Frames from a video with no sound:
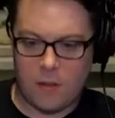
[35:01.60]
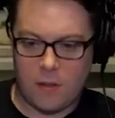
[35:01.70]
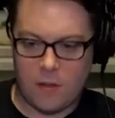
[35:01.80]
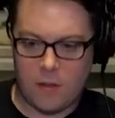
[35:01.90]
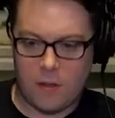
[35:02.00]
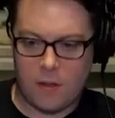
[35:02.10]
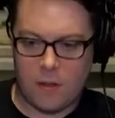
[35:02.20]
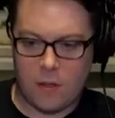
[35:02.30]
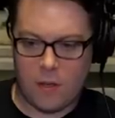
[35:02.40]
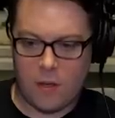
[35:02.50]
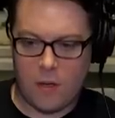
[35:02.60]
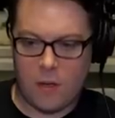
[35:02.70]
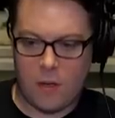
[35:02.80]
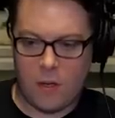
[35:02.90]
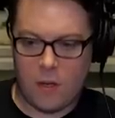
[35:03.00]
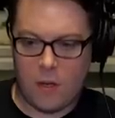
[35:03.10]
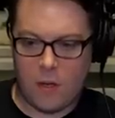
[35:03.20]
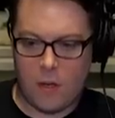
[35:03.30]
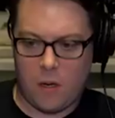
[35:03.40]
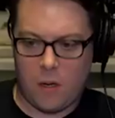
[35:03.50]
Man, Chris Jericho.
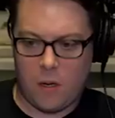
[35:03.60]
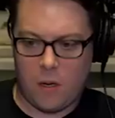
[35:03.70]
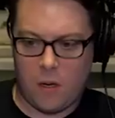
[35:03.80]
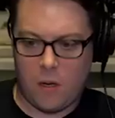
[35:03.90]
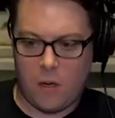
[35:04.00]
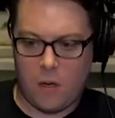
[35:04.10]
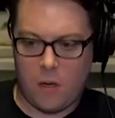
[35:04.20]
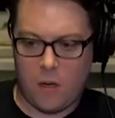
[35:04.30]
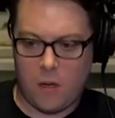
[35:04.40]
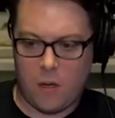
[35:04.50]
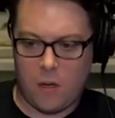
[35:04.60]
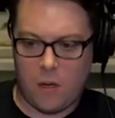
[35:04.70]
What offense.